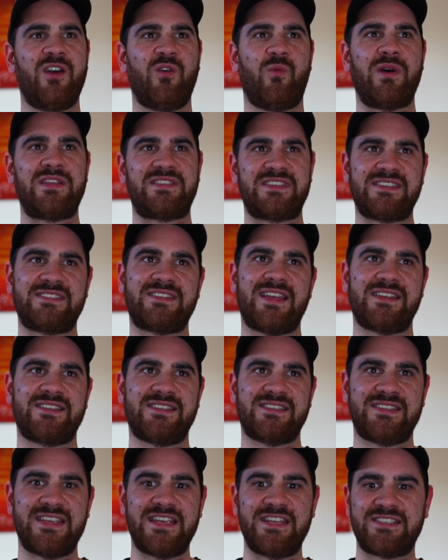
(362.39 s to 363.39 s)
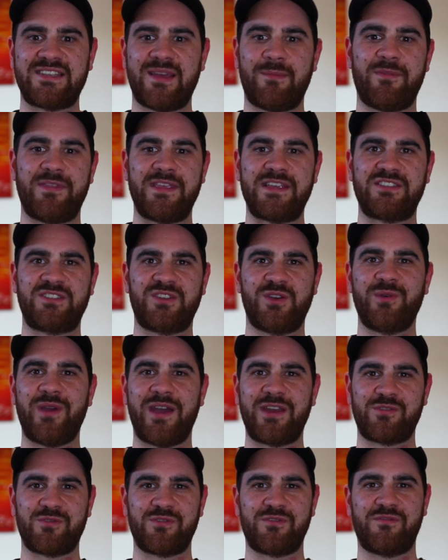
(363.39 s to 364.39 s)
once he starts to see some of these
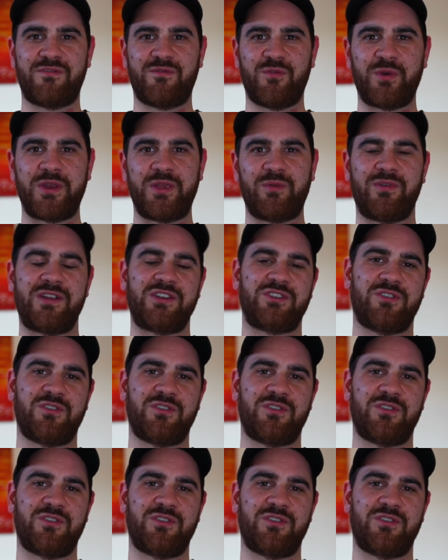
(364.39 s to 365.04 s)
240 retro